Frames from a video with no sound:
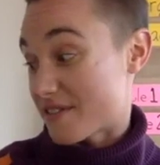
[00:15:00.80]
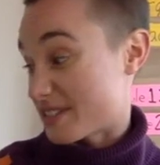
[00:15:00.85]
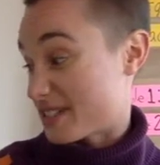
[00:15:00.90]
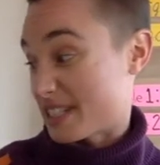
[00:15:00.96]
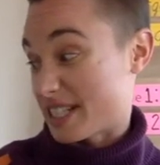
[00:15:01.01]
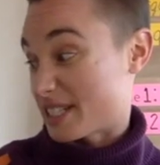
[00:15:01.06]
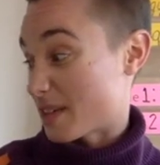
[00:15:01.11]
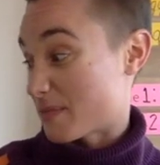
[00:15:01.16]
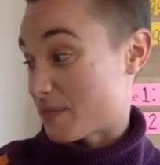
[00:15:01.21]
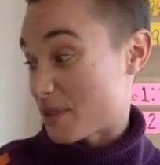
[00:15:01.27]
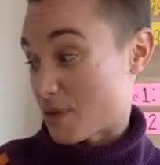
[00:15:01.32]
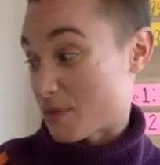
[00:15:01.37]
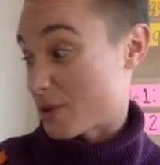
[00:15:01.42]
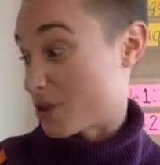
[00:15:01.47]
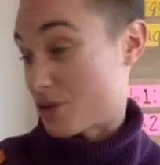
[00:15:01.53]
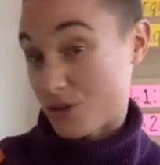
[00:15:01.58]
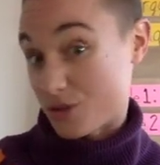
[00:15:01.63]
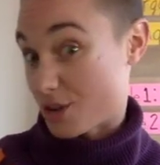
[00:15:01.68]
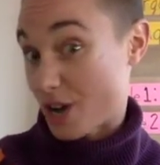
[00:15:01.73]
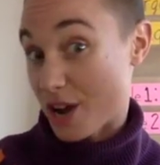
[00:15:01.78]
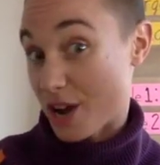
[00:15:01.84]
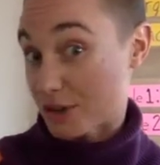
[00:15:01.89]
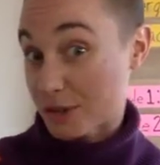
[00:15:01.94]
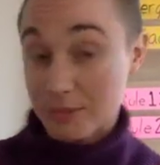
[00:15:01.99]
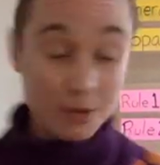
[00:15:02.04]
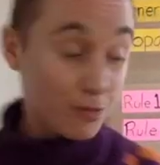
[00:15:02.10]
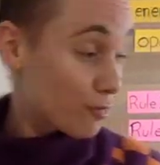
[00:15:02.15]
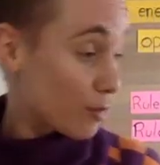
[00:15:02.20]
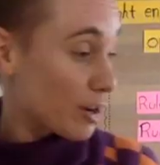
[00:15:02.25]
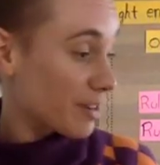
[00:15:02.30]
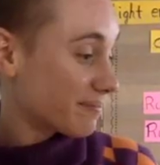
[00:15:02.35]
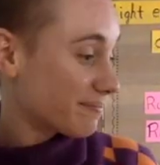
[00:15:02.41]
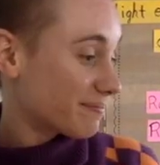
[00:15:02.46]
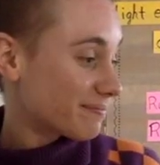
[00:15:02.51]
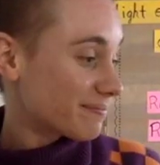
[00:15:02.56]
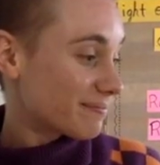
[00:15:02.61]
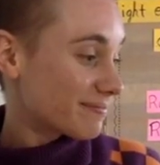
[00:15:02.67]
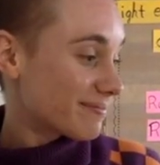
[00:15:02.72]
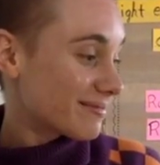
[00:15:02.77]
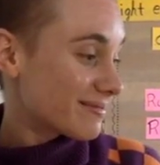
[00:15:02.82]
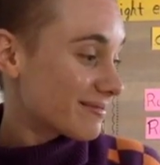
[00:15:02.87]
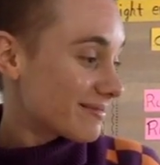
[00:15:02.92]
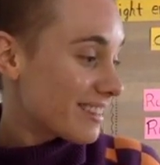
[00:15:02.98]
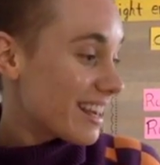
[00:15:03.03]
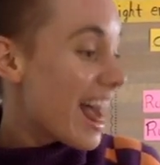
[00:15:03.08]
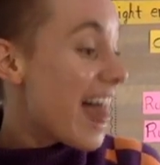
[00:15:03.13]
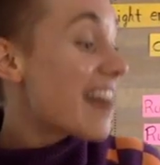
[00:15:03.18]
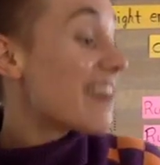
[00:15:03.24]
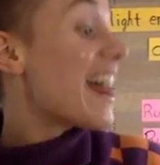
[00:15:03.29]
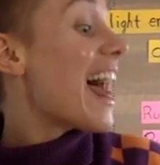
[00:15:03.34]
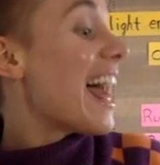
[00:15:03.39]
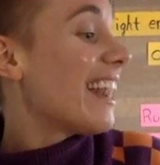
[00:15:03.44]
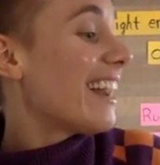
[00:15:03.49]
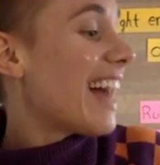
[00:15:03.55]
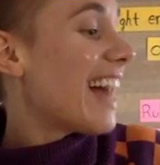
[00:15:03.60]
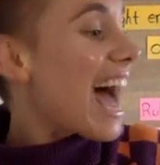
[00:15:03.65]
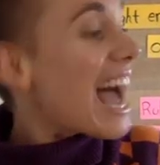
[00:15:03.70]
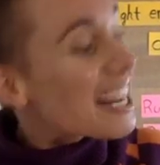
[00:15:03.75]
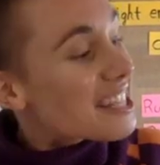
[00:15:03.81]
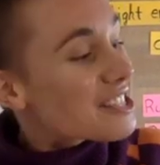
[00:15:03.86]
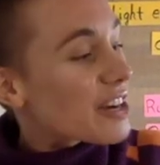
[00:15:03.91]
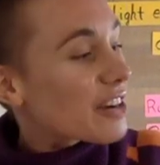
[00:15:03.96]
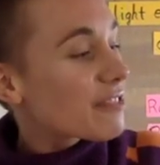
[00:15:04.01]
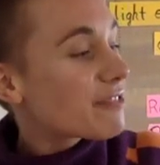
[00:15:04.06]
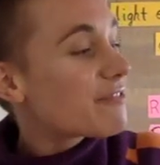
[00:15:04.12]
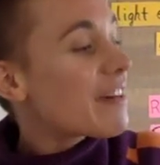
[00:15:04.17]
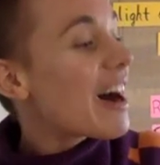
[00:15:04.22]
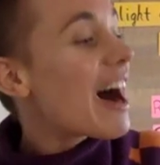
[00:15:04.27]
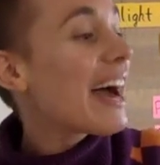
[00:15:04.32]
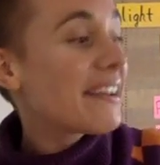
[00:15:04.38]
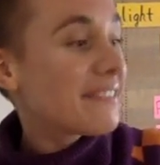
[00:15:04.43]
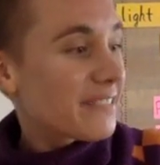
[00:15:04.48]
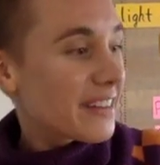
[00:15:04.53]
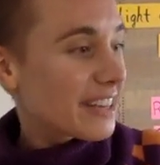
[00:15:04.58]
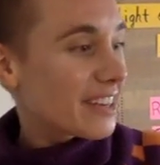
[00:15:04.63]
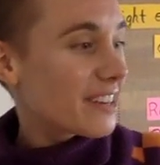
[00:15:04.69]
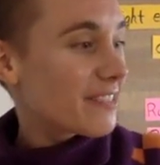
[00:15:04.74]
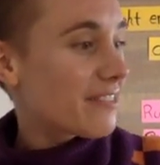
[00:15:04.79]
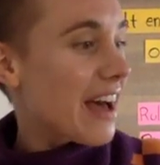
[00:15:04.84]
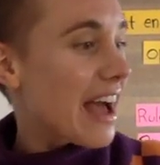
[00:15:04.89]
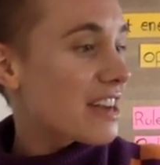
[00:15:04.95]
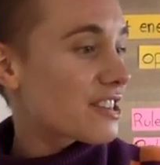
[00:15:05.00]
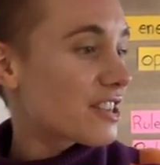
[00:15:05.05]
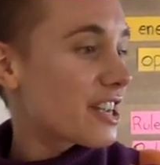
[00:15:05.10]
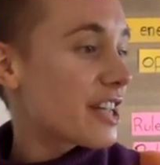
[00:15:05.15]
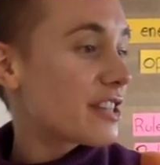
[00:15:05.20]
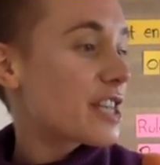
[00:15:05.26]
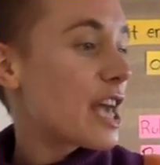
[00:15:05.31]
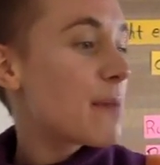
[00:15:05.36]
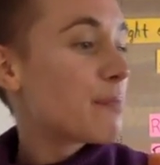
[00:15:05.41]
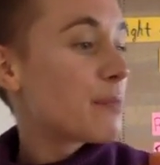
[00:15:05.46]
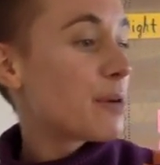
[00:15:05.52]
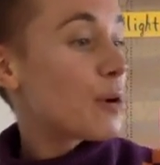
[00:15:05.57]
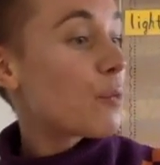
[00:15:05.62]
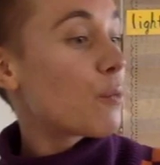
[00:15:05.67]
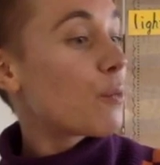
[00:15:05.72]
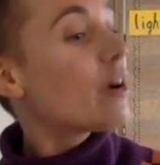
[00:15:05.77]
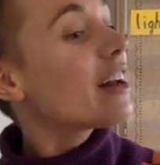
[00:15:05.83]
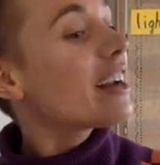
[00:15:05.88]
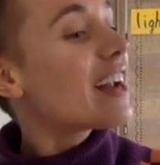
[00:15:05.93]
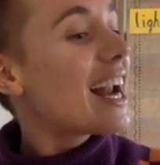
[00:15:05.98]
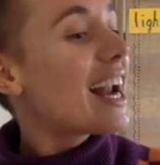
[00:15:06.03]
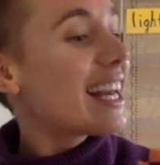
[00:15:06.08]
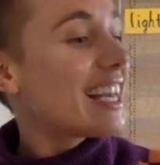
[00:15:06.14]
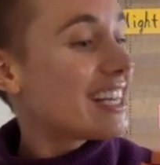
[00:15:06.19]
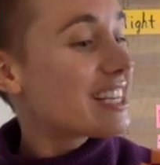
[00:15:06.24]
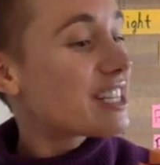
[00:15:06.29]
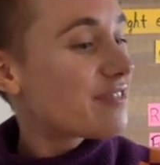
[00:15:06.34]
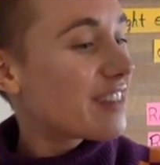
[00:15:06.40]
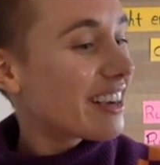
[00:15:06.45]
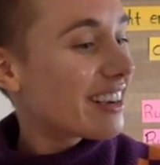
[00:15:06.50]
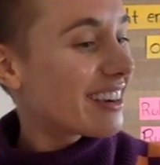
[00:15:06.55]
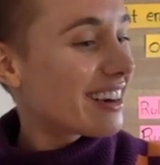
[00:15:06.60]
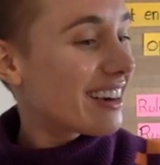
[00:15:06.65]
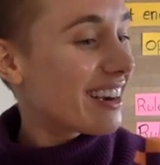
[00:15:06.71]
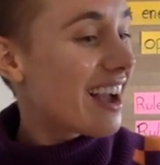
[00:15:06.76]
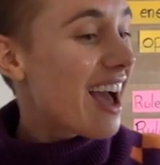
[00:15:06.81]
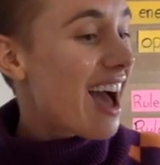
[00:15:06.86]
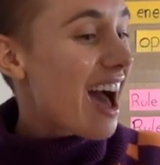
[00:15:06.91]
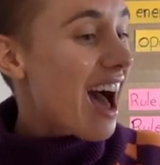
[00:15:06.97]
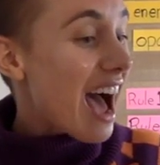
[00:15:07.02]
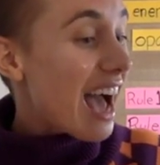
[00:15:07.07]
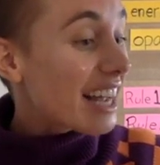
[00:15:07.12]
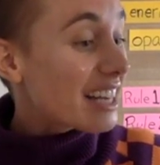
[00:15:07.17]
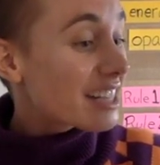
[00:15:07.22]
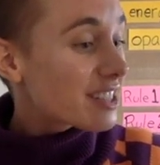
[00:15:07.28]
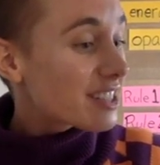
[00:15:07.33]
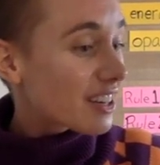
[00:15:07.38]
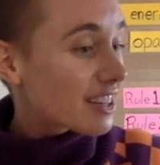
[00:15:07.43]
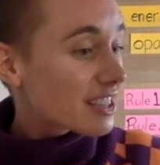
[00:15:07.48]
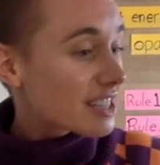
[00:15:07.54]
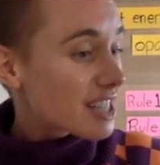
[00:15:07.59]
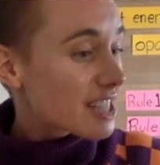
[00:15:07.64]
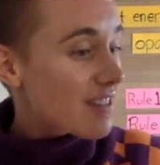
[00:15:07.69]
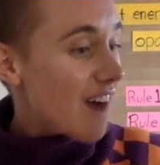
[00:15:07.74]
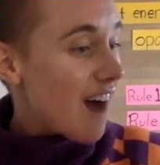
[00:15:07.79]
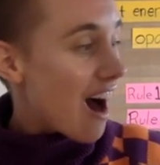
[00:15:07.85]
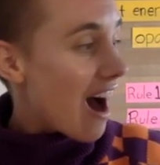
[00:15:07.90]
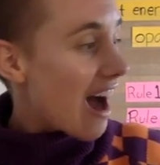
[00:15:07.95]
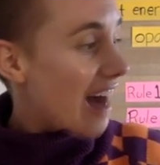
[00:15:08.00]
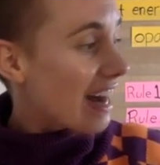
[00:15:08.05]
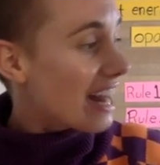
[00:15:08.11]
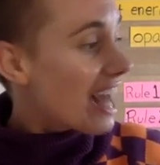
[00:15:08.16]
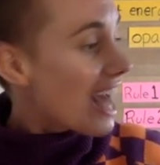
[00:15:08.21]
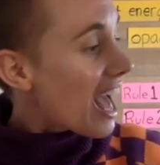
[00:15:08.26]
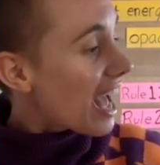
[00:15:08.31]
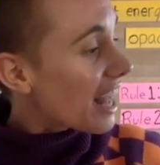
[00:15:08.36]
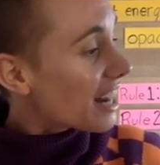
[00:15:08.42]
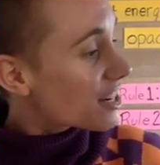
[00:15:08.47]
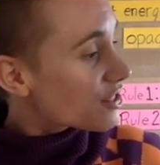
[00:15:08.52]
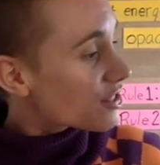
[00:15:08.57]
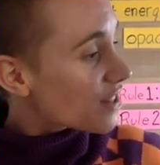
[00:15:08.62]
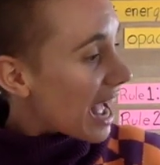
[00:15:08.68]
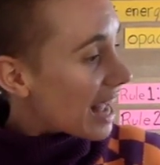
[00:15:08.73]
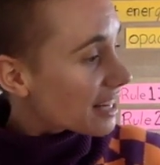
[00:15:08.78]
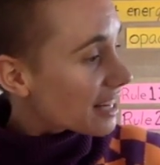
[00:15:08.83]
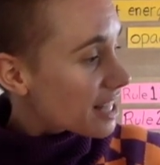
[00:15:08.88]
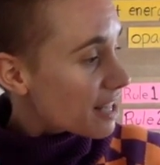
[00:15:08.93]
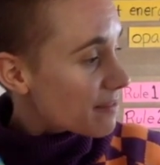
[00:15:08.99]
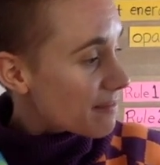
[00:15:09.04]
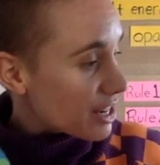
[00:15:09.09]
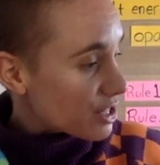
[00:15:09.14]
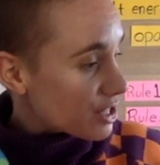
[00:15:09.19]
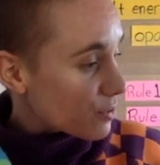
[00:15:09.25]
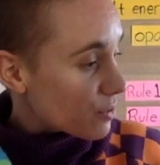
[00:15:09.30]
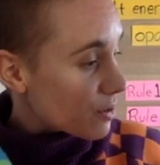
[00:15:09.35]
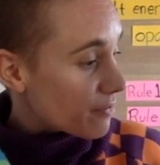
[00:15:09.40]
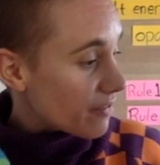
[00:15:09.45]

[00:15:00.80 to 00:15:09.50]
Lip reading: seen something with two shadows before. Then I took 5 finger flashlights and put one on each finger. I turned them on and shined them into